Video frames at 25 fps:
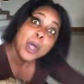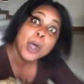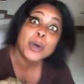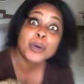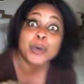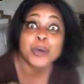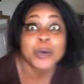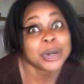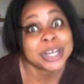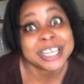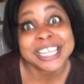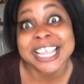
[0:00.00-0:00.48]

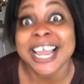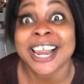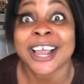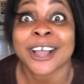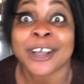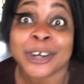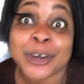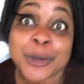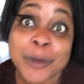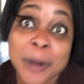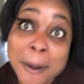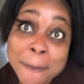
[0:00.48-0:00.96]
good girl I gonna
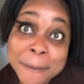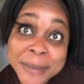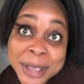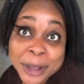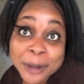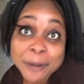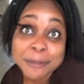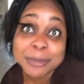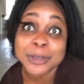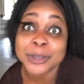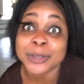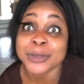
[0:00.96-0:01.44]
do a
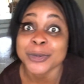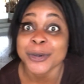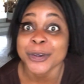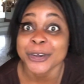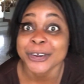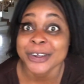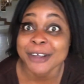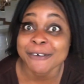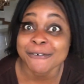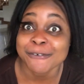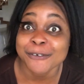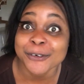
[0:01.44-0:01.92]
makeup tutorial
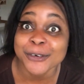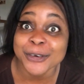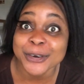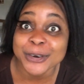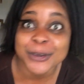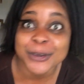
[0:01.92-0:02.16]
for you.